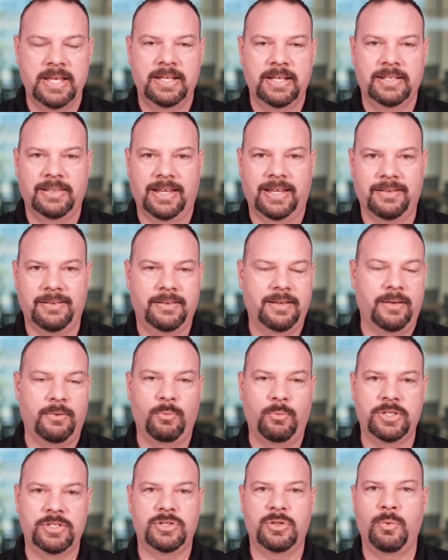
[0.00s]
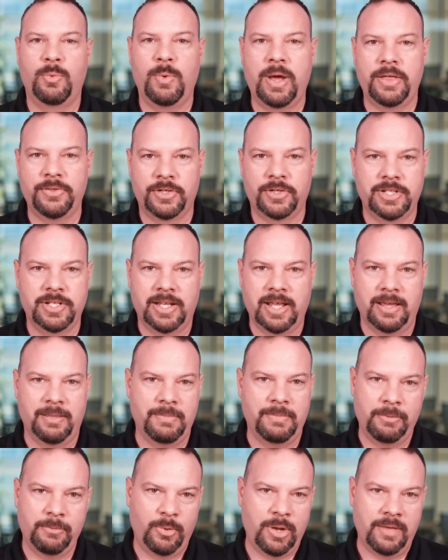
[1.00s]
Like what's the weather today?
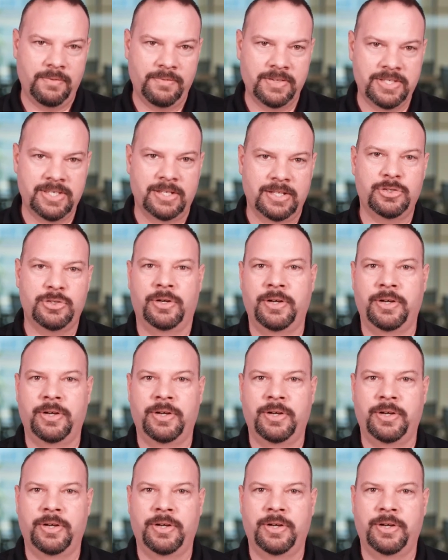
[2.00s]
Maybe we have a sensor